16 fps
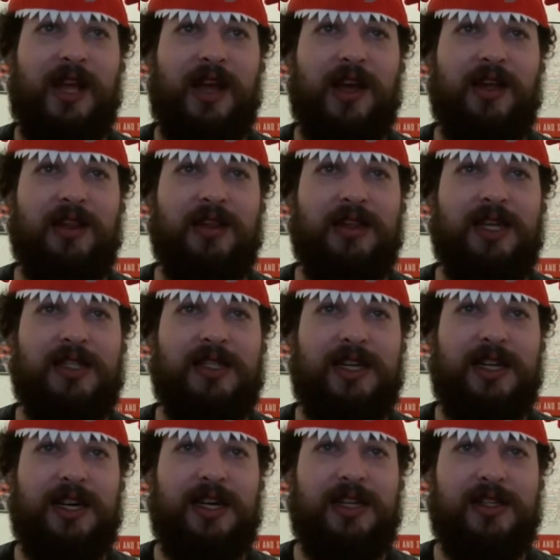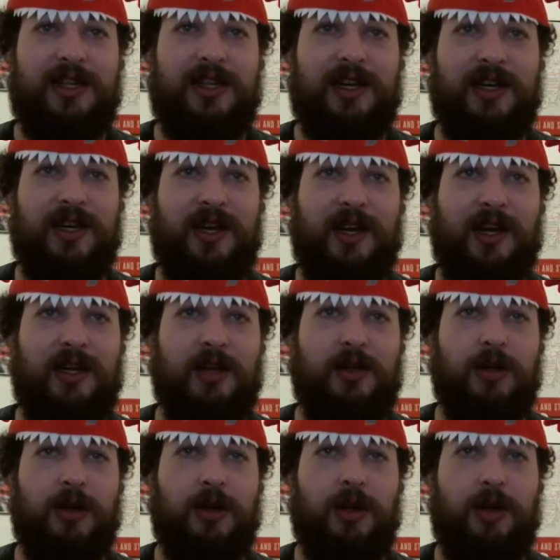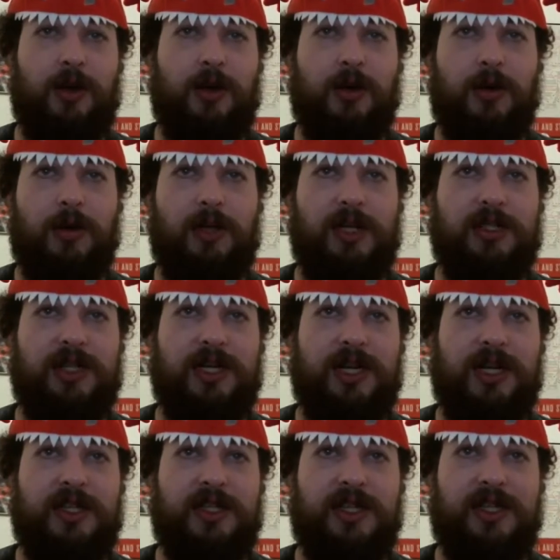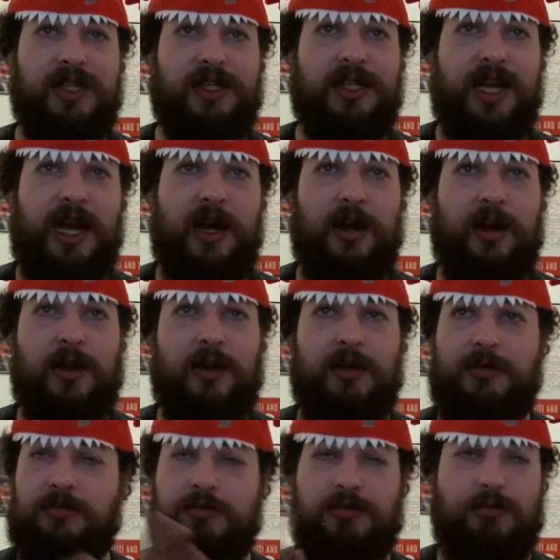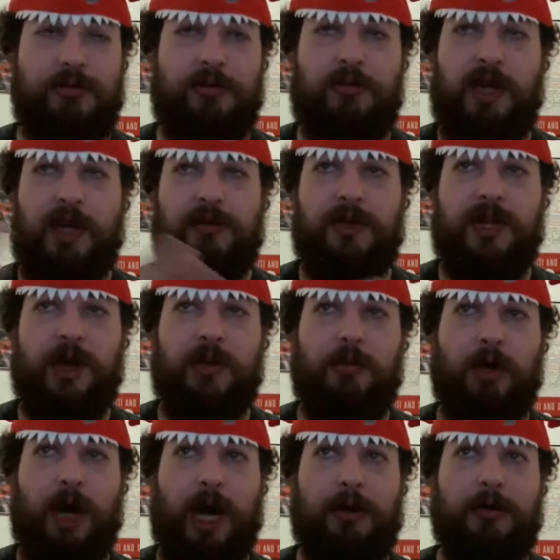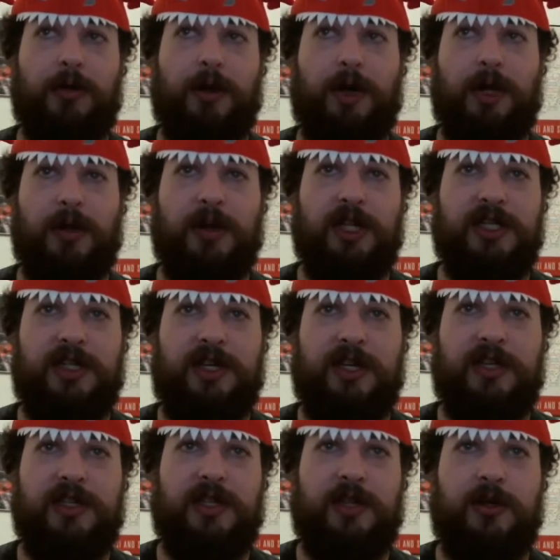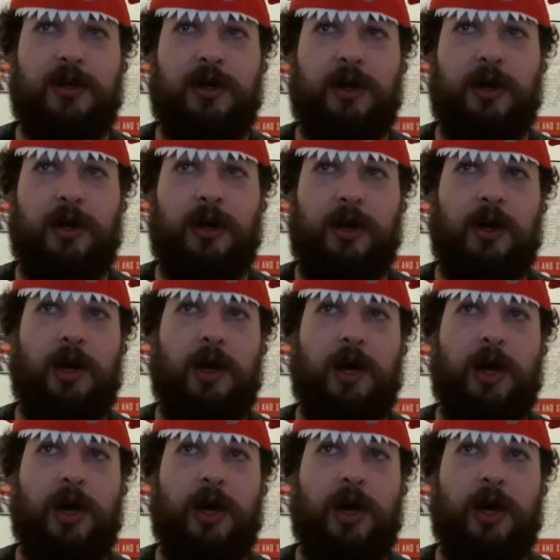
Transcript: listed as a dirt or listed as a sand, be up to them. I would probably list it as a dirt. I'll